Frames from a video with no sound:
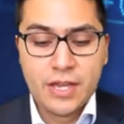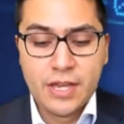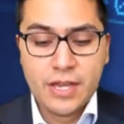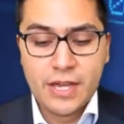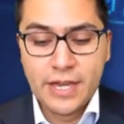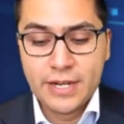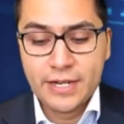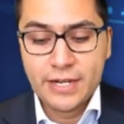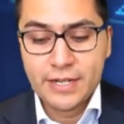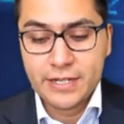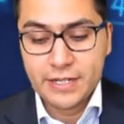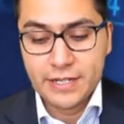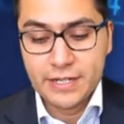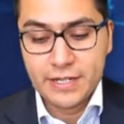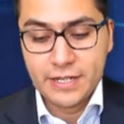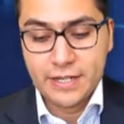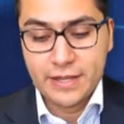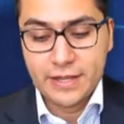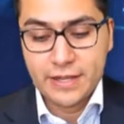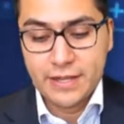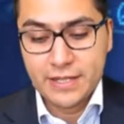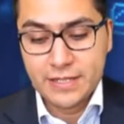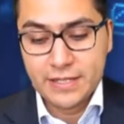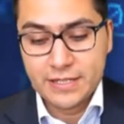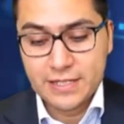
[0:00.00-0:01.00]
and
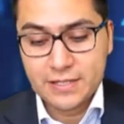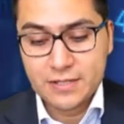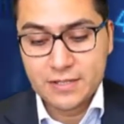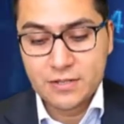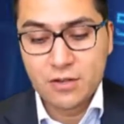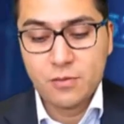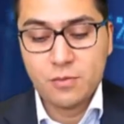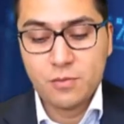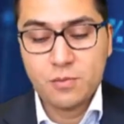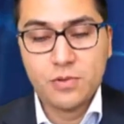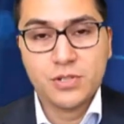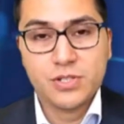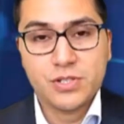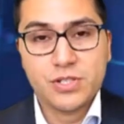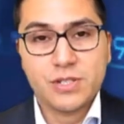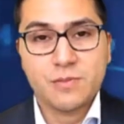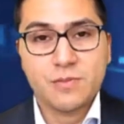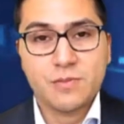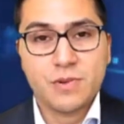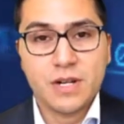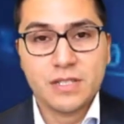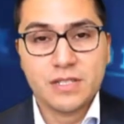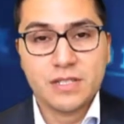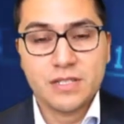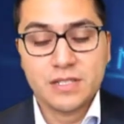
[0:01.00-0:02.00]
this is all
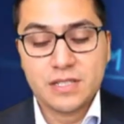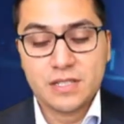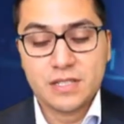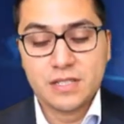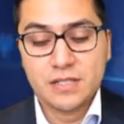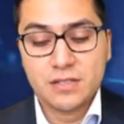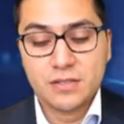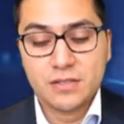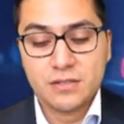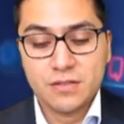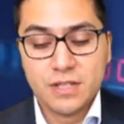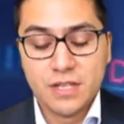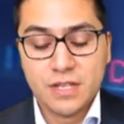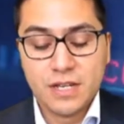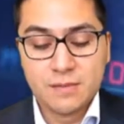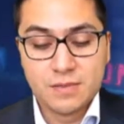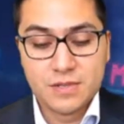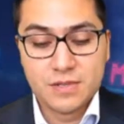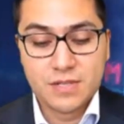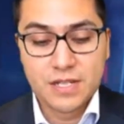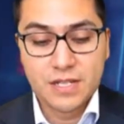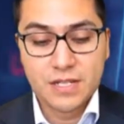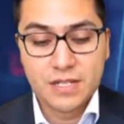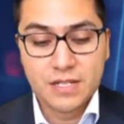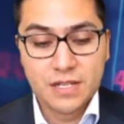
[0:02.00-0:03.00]
pushing prices to the
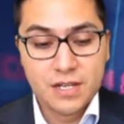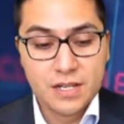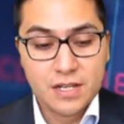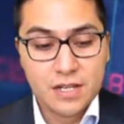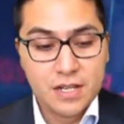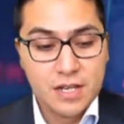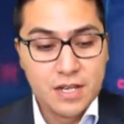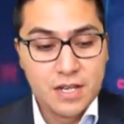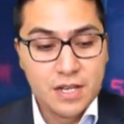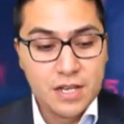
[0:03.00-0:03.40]
upside.